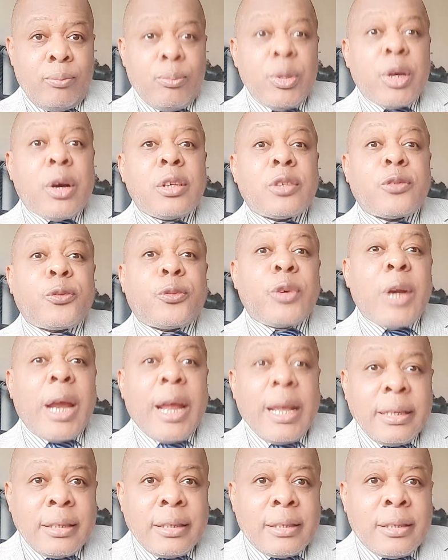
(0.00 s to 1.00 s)
Because
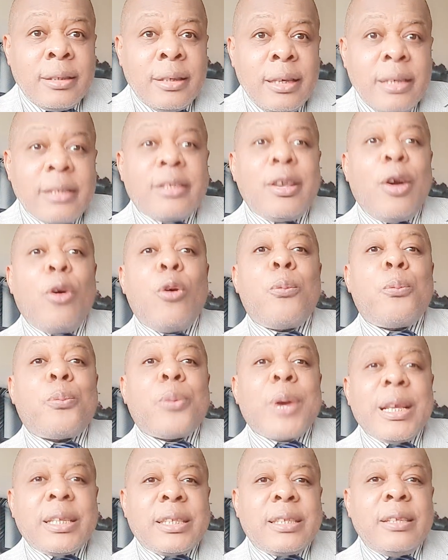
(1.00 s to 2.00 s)
French is the
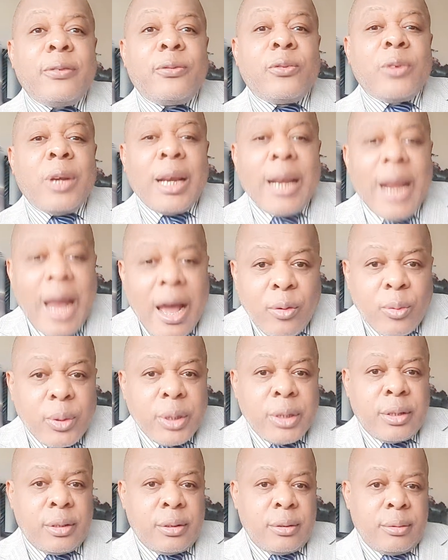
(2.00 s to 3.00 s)
oppressive
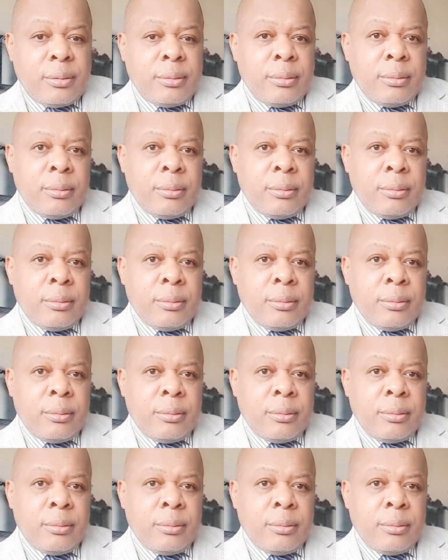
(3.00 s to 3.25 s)
language.